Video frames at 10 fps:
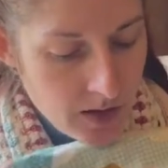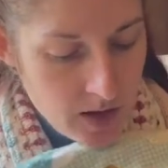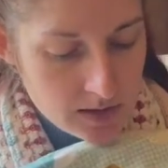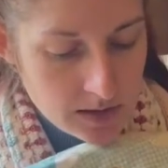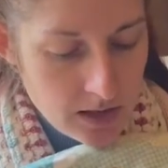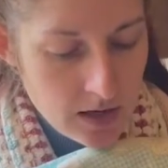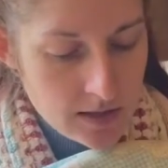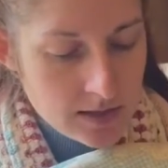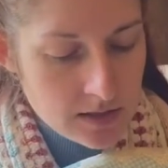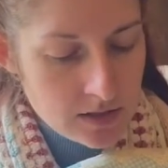So then I
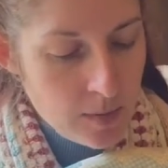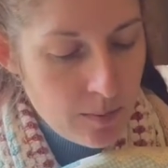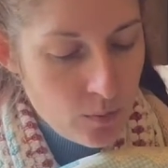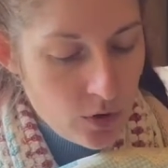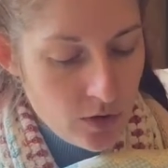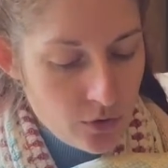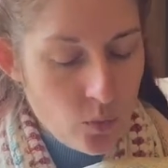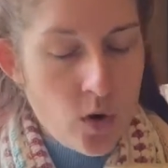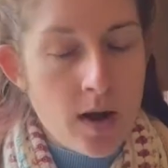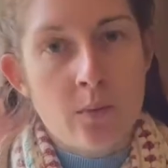started to make more, and I thought,
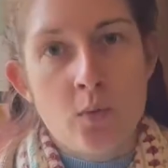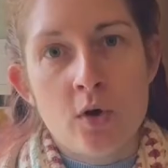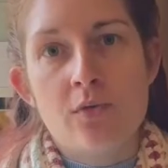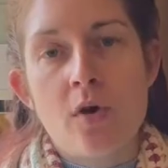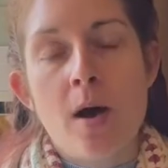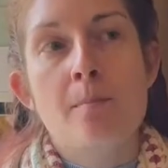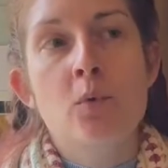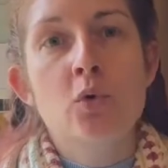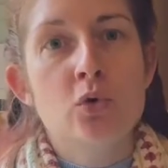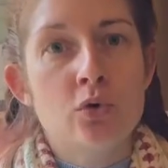what if I
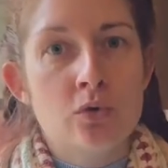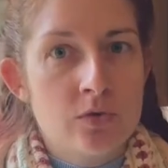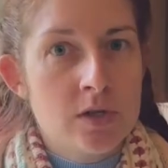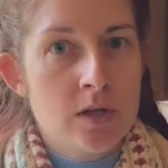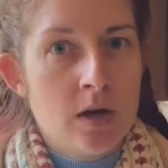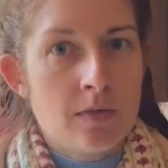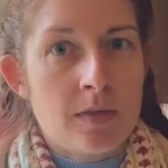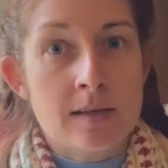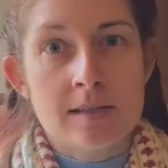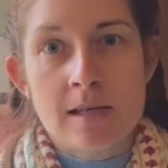moved
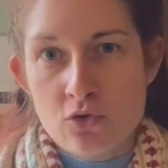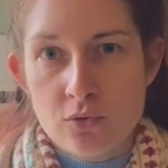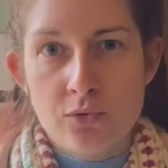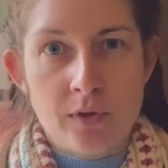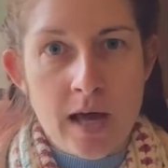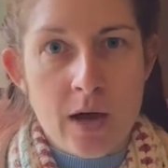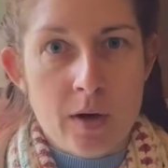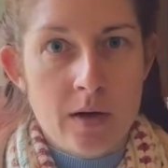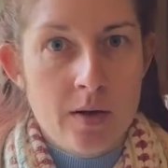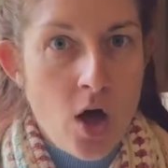that central
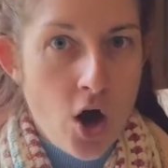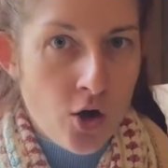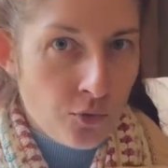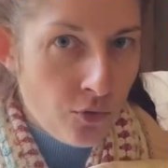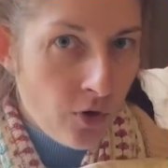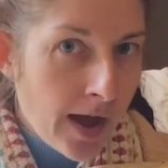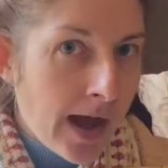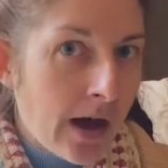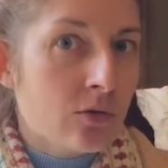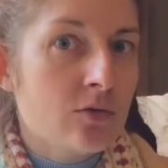flower
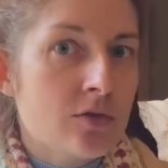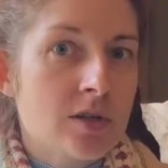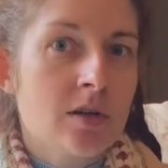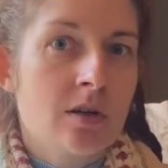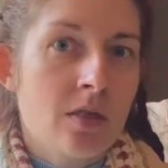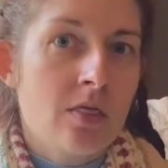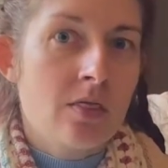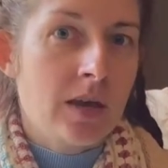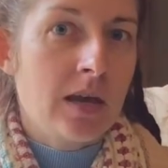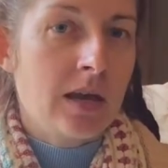around
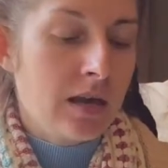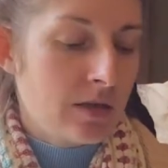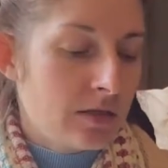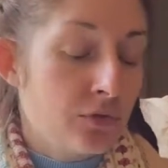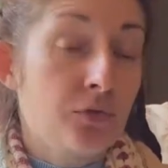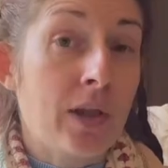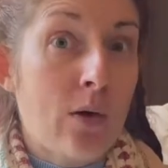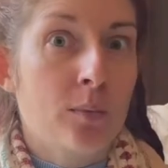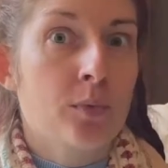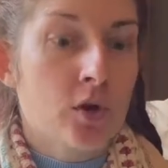the
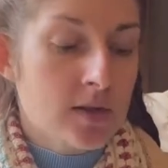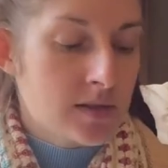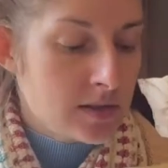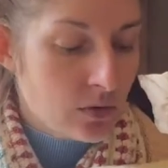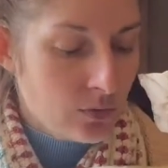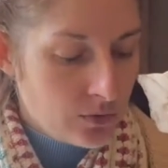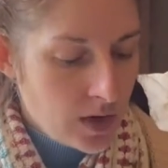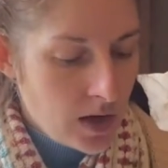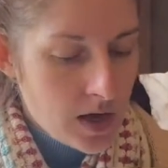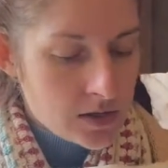flower block itself?
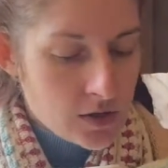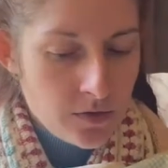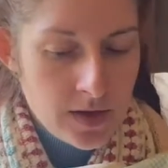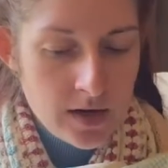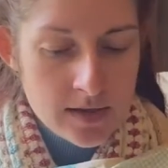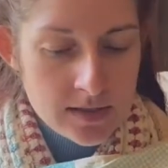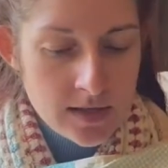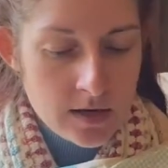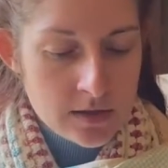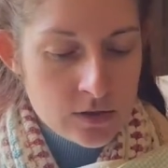So then I
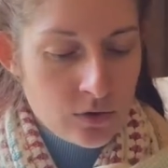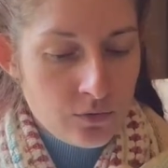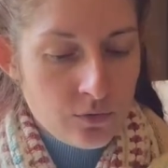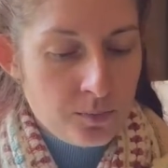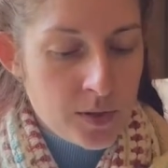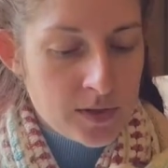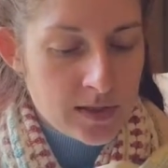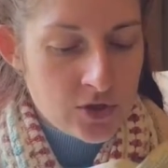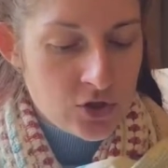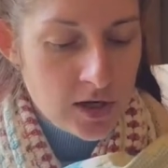started sort of
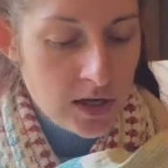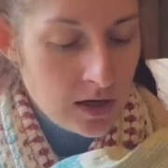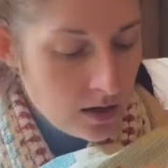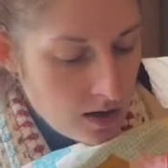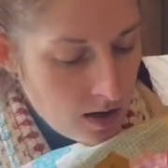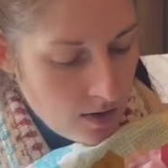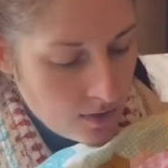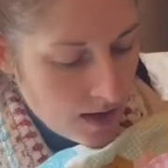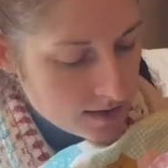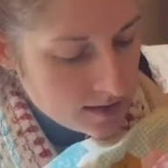positioning
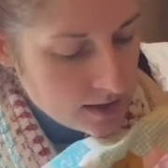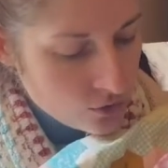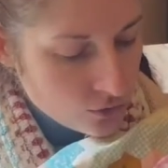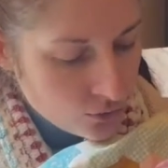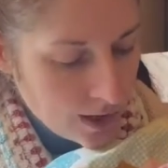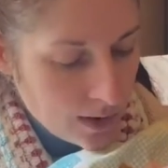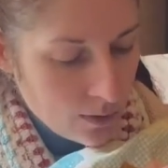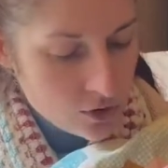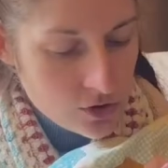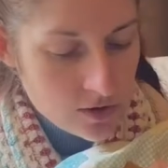that central flower
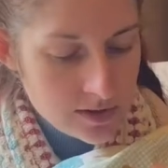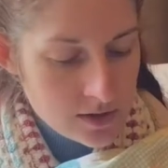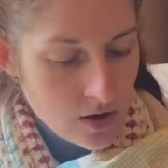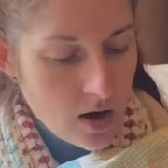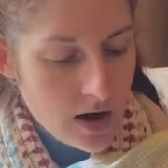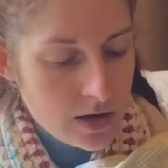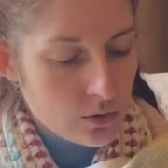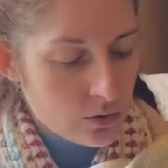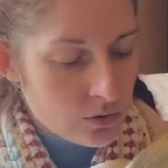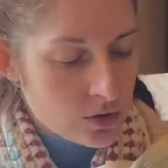up to the side,
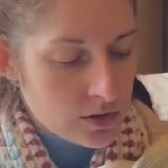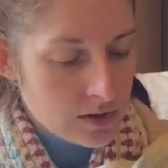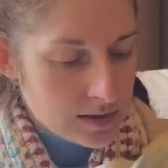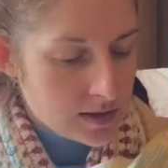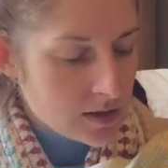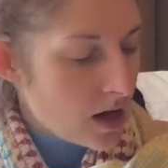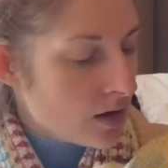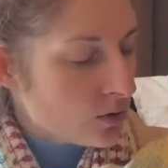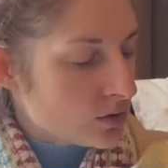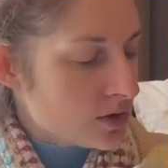or to this side,
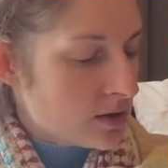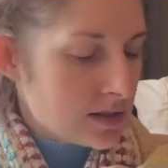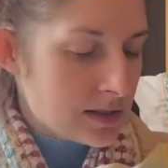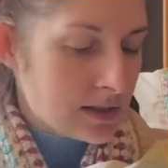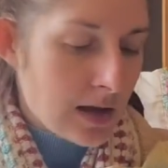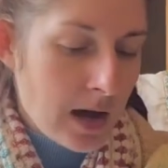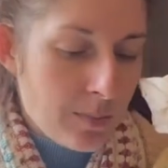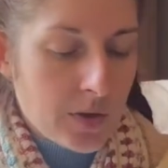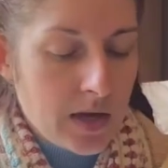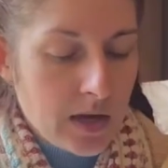or to this
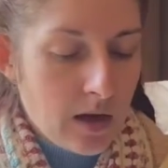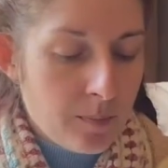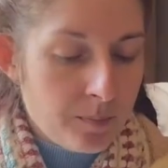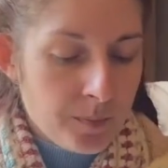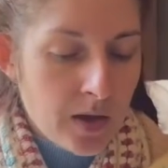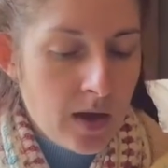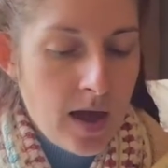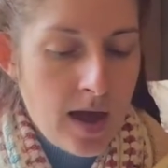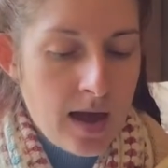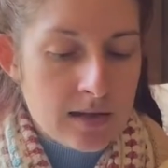up here.
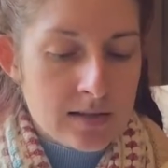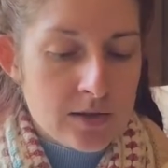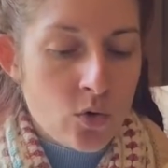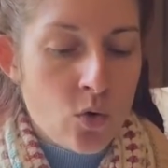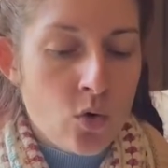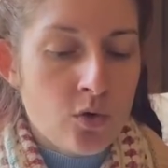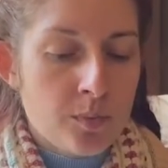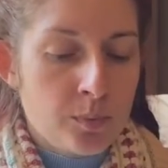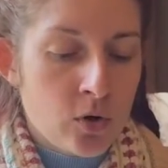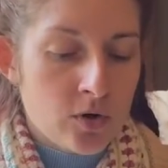And so all the
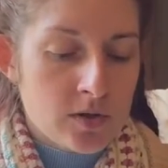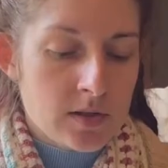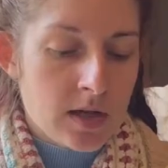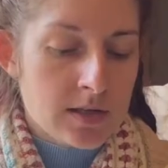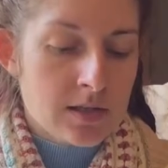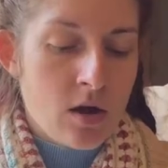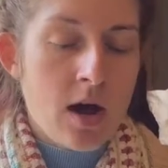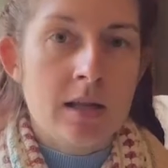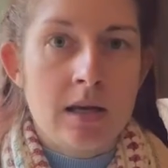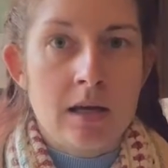blocks are
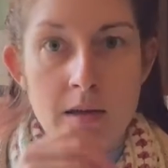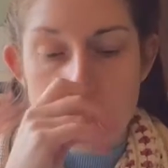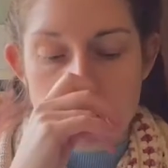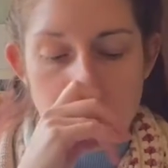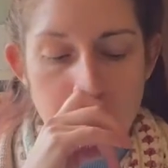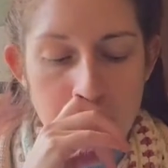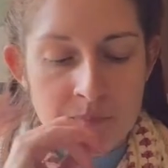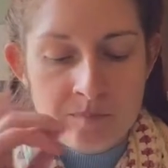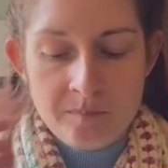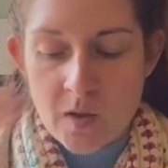slightly,
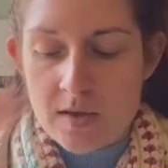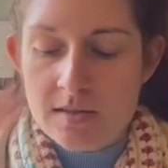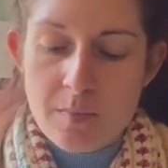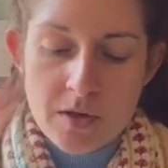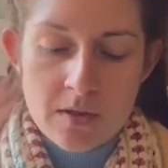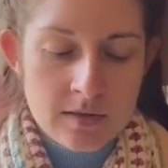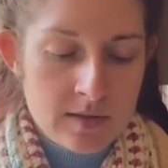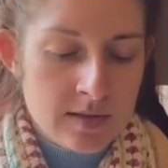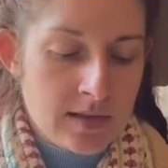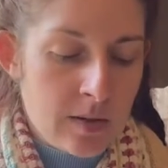some are
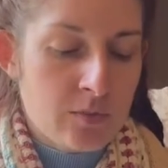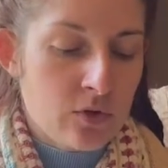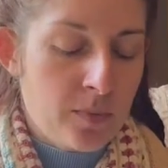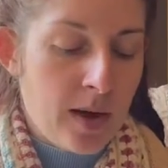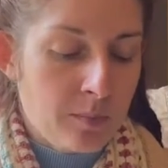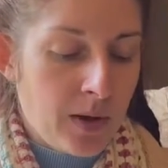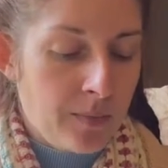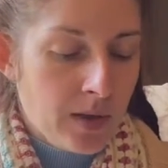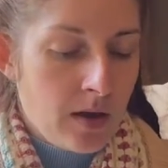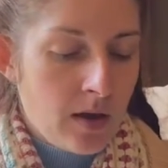the same sort of pattern, but
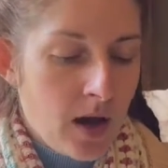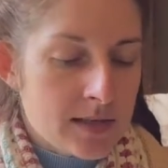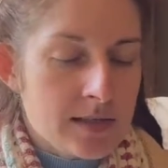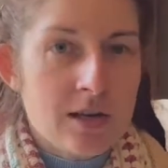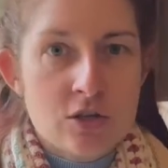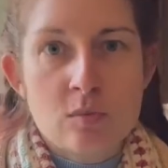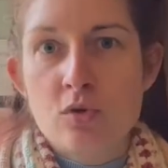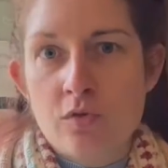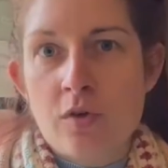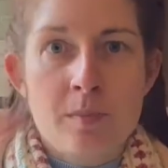I started to
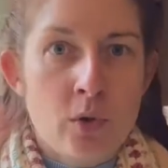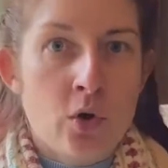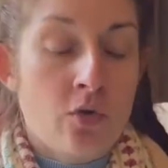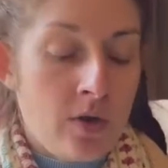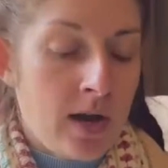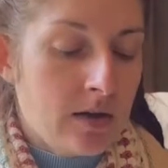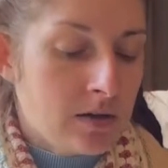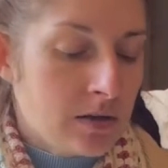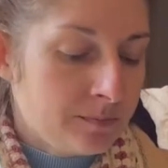move that block around